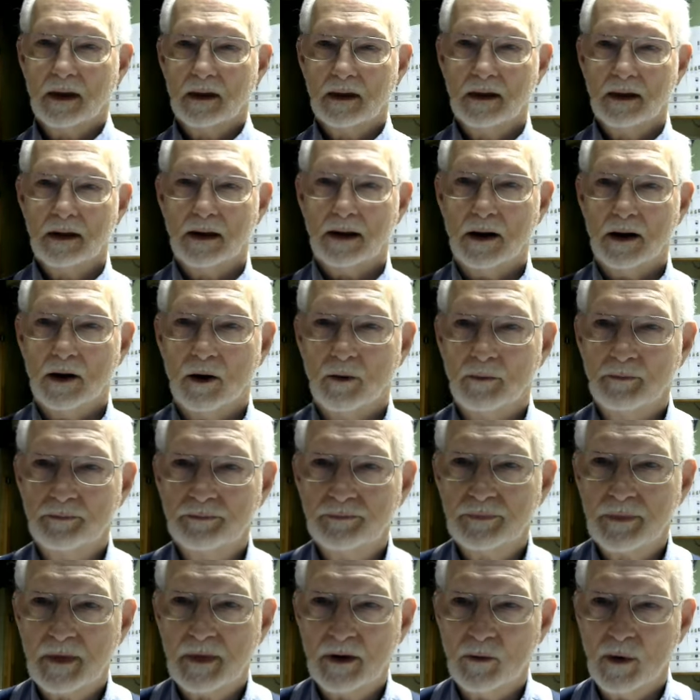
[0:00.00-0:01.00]
Hello,
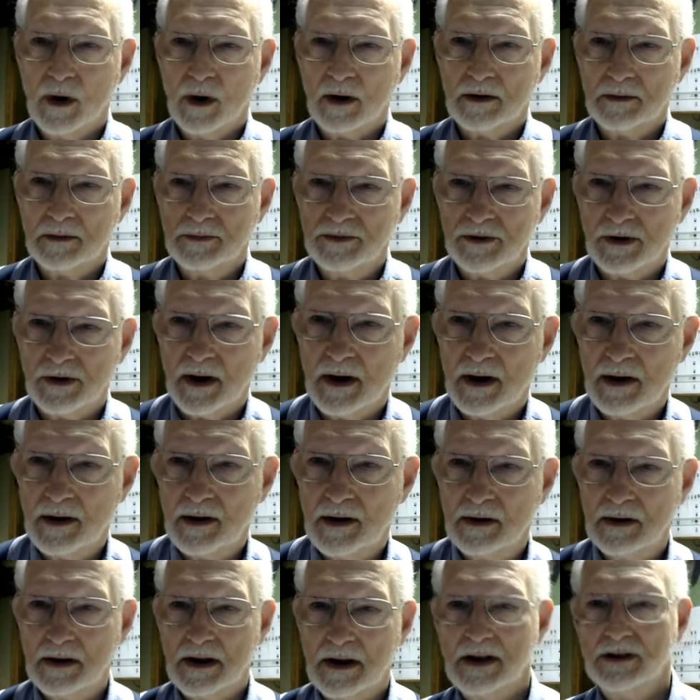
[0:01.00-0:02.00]
welcome to Air
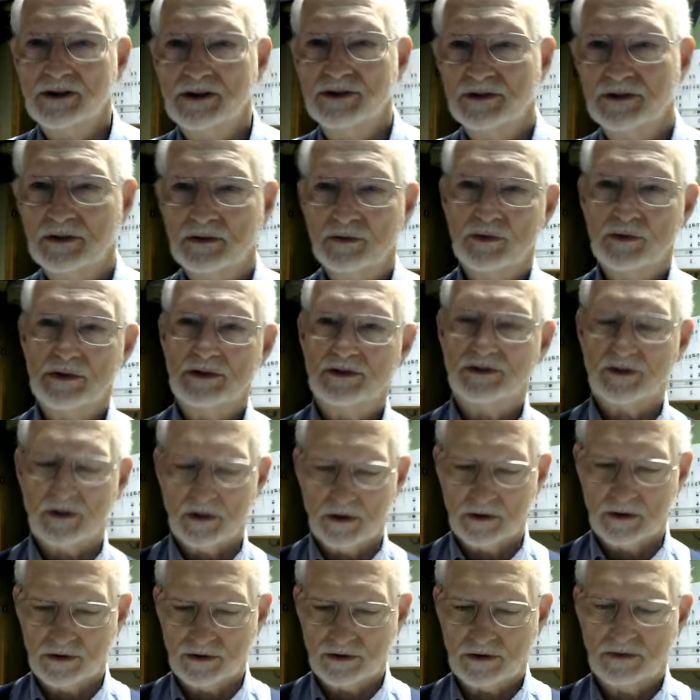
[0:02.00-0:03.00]
Engine
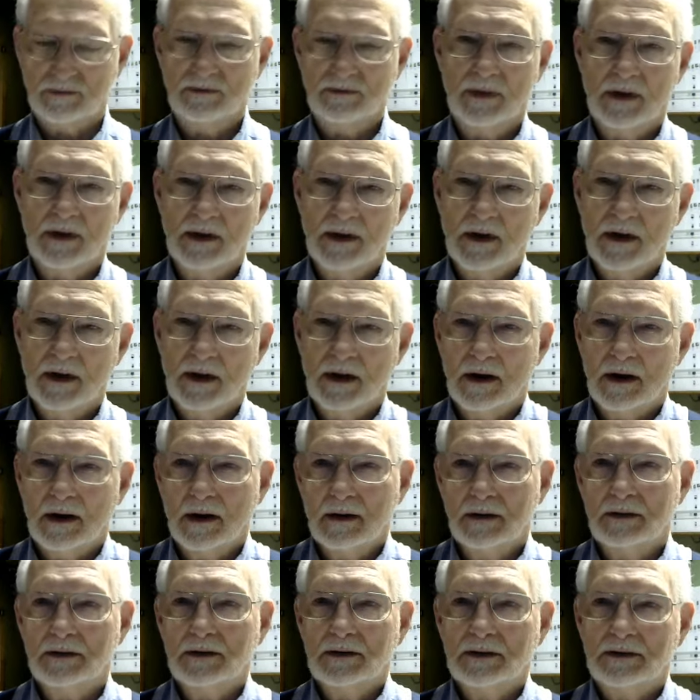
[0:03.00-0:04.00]
Research.
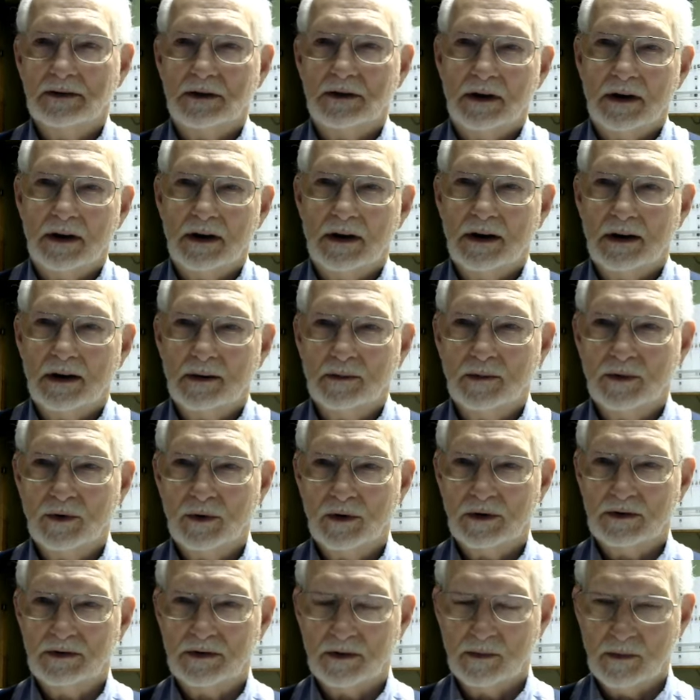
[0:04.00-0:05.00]
Today I'm going
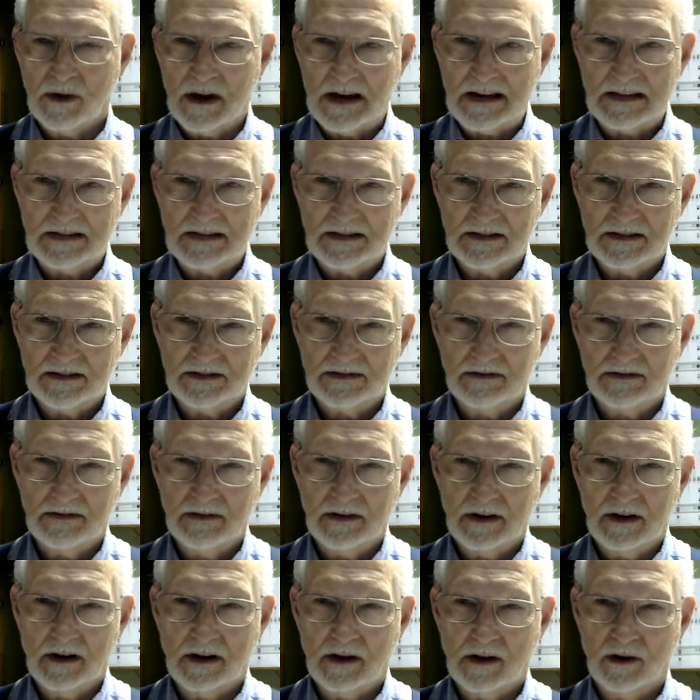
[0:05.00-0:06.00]
to make this
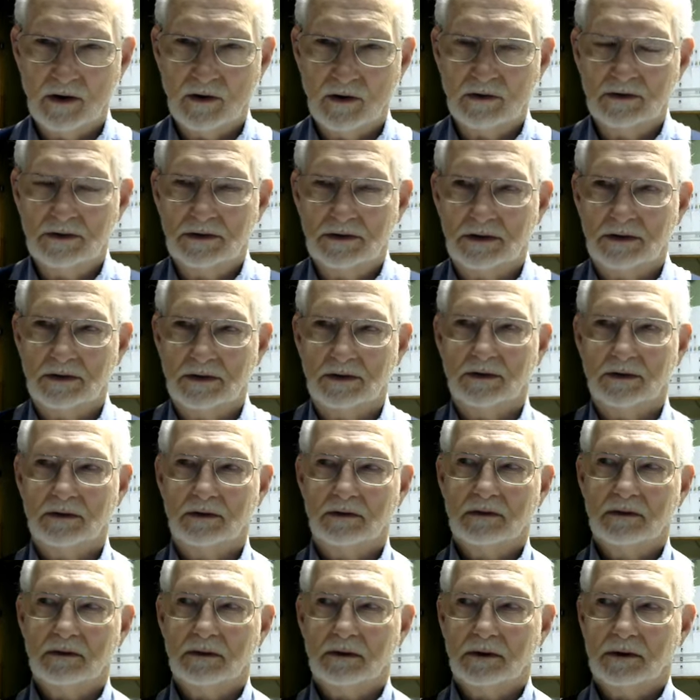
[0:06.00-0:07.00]
video to
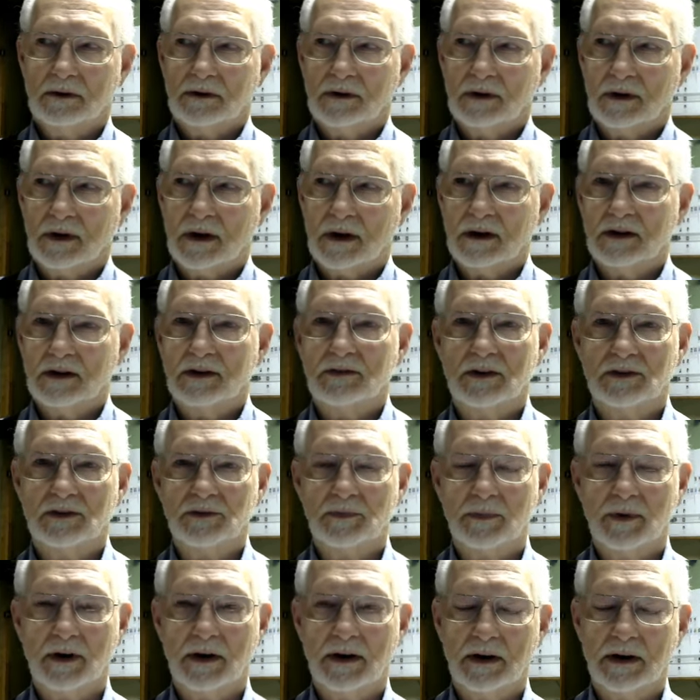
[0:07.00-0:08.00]
kind of
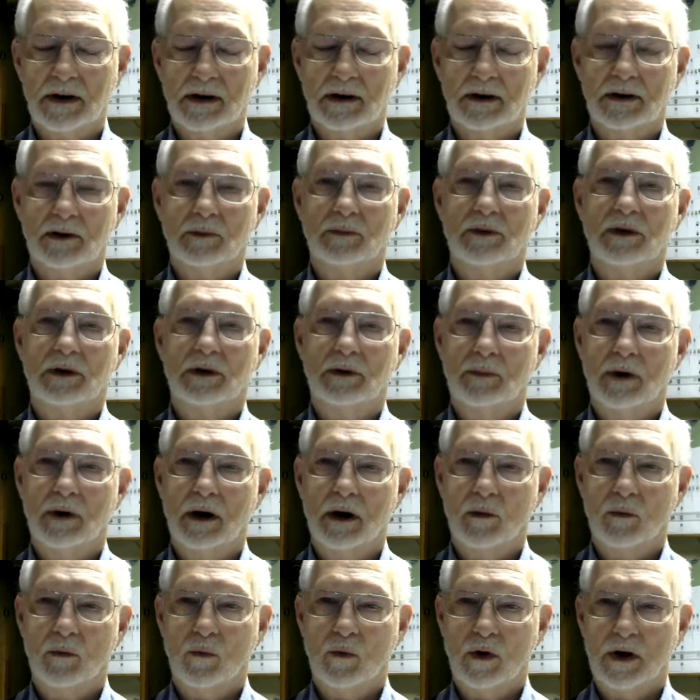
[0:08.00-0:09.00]
explain a little bit about
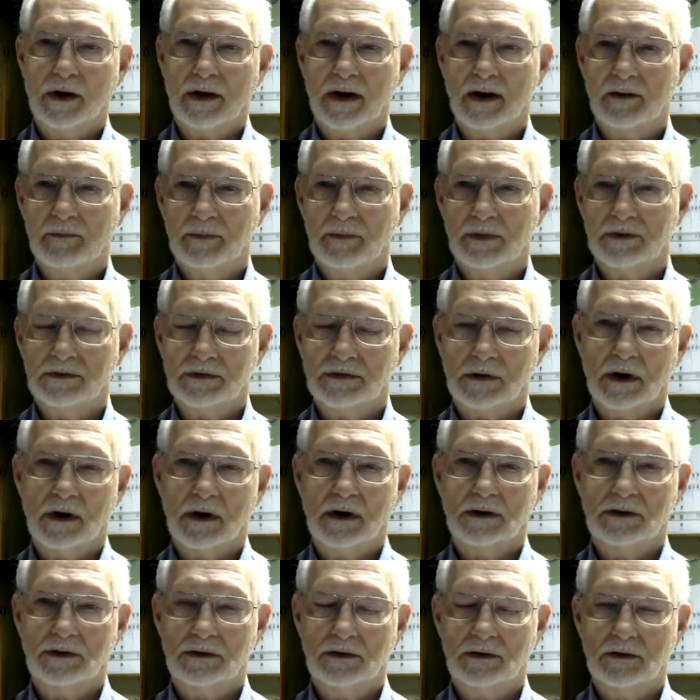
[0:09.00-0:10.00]
what I've been trying to
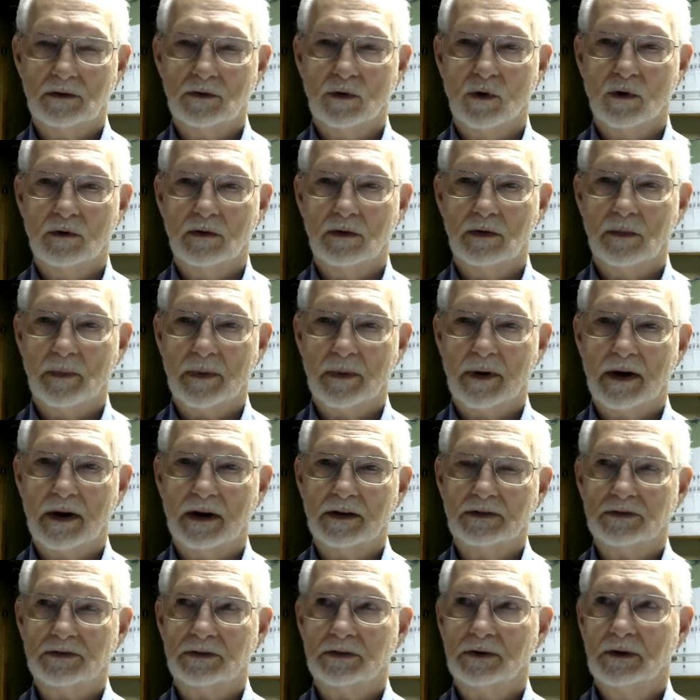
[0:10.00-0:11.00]
do over the past
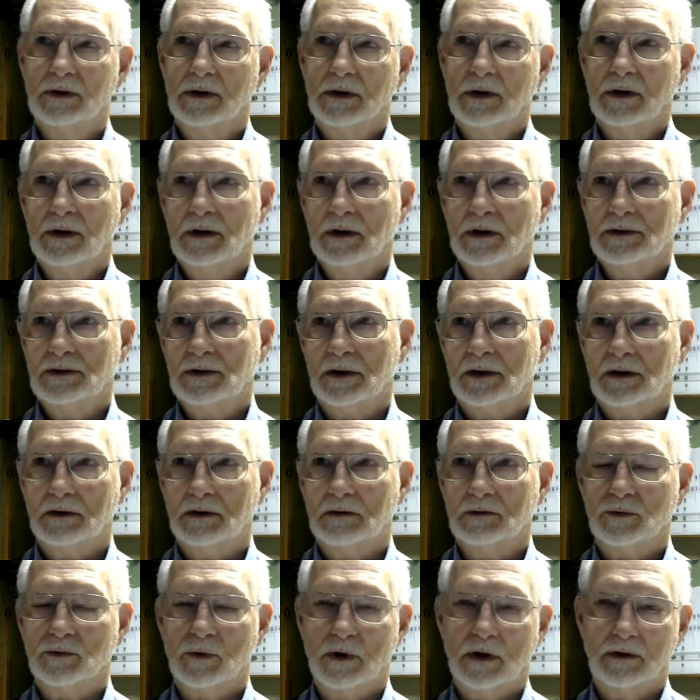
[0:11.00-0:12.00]
10 or
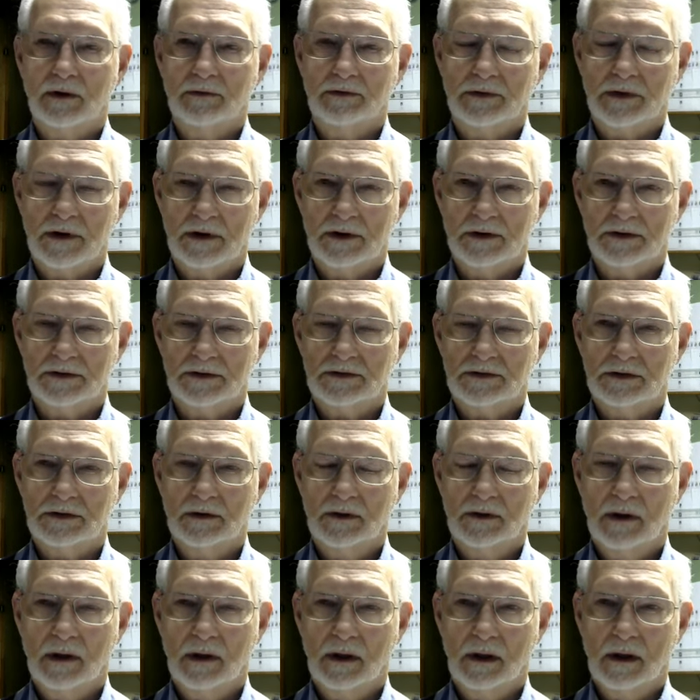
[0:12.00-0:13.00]
12 years.
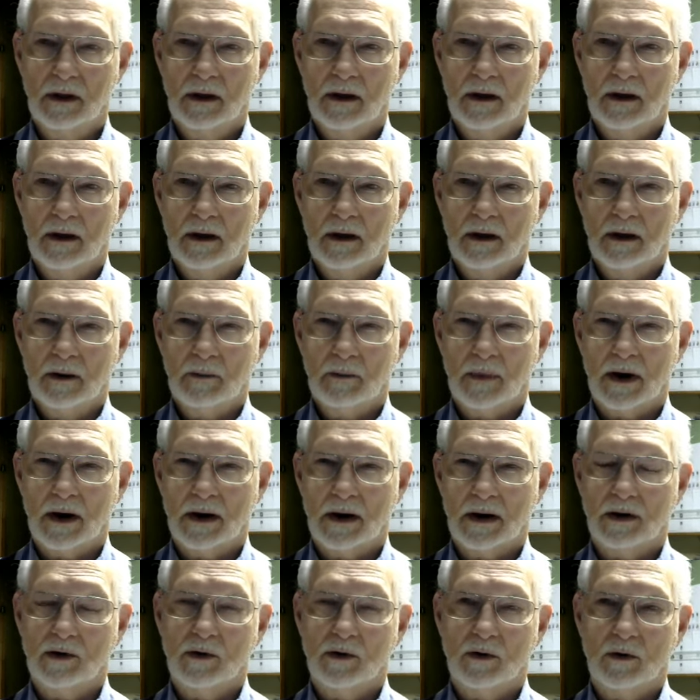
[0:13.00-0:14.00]
My
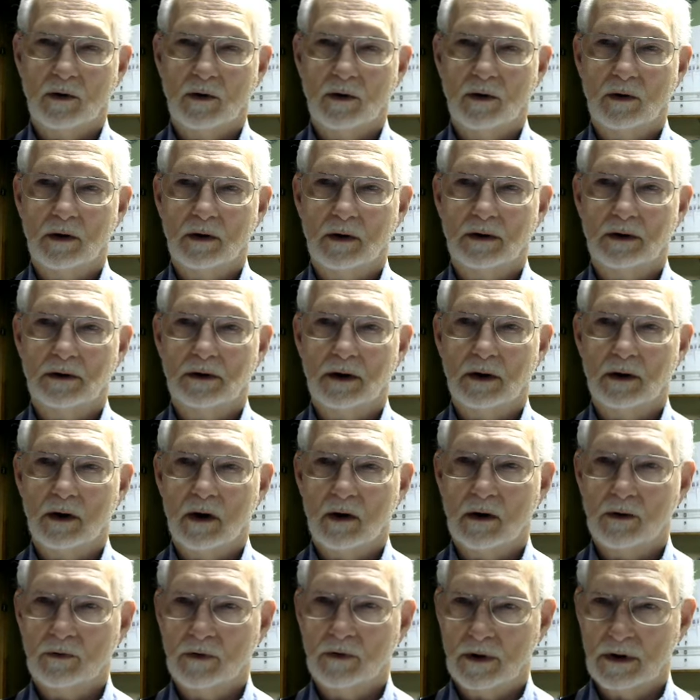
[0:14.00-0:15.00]
goal in the long
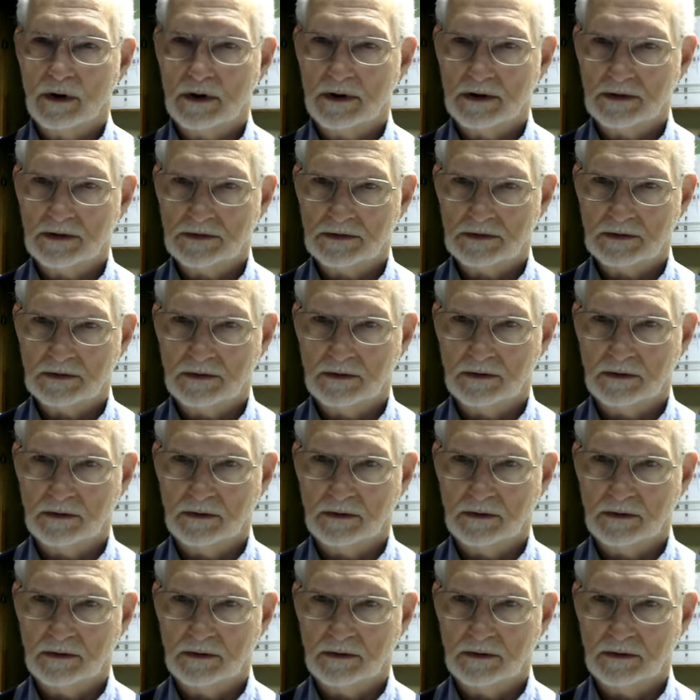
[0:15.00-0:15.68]
run is to